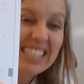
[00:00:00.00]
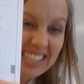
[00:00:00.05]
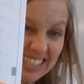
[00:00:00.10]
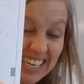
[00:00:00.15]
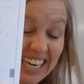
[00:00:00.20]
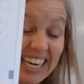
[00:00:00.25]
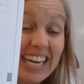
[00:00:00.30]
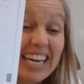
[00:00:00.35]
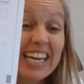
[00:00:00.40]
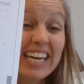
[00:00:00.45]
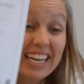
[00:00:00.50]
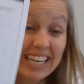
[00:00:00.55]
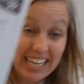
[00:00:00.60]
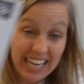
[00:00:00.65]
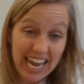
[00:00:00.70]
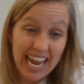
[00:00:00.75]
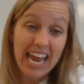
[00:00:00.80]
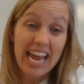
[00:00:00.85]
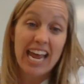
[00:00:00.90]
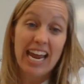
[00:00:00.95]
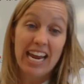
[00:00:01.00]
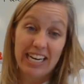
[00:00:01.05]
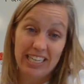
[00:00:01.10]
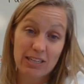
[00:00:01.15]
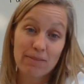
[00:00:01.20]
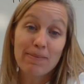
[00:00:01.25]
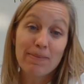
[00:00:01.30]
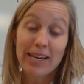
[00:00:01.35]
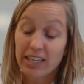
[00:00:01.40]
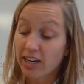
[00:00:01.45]
CK
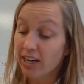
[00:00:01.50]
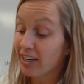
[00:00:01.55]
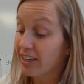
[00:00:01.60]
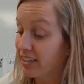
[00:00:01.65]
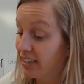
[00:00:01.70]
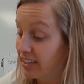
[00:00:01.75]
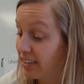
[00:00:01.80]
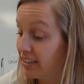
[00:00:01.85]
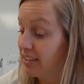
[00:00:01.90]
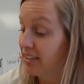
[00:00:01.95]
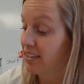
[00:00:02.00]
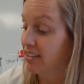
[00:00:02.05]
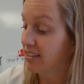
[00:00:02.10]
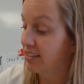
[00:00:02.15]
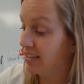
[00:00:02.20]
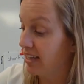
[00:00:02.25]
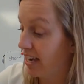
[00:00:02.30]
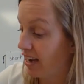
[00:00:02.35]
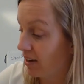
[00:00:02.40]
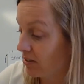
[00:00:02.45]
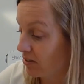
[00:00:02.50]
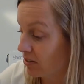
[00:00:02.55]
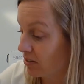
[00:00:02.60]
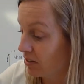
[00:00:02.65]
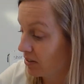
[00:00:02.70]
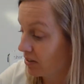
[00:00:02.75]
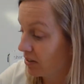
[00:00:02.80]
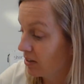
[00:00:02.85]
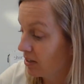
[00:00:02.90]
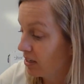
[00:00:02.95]
to make our K sound.
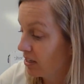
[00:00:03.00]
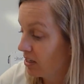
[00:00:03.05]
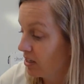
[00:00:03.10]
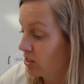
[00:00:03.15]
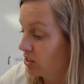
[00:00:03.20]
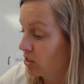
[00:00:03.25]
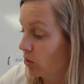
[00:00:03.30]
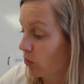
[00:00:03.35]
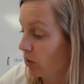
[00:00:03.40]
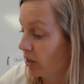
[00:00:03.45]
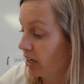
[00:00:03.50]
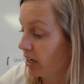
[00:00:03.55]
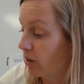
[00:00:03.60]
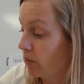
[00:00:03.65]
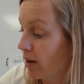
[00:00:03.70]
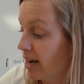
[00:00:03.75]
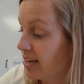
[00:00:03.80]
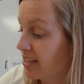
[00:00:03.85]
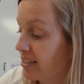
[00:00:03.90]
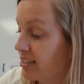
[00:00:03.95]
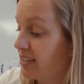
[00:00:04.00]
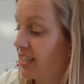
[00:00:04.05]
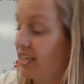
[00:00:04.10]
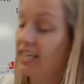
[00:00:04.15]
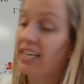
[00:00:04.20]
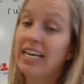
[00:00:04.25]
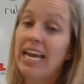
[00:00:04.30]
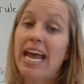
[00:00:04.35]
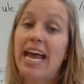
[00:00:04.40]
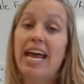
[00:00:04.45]
So we're going to write a
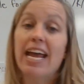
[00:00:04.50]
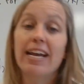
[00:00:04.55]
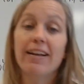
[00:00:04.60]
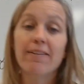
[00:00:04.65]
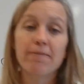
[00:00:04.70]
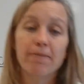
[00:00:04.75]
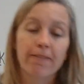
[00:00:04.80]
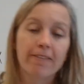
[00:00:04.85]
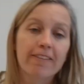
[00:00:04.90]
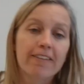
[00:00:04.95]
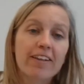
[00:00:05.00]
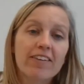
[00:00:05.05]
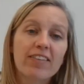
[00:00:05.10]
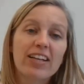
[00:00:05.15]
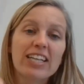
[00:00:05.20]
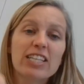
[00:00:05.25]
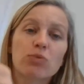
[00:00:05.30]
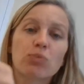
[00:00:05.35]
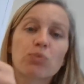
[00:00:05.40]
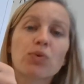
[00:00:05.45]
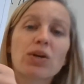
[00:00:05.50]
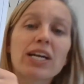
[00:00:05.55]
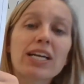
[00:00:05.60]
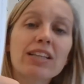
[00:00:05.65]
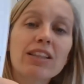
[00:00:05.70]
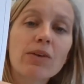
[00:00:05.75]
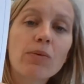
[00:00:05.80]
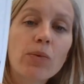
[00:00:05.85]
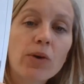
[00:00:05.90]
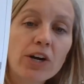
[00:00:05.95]
CK. Let's read
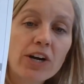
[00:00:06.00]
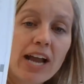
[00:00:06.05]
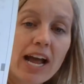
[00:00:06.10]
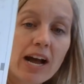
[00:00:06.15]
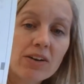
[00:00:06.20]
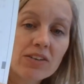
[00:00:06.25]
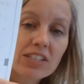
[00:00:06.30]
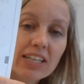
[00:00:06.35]
the word out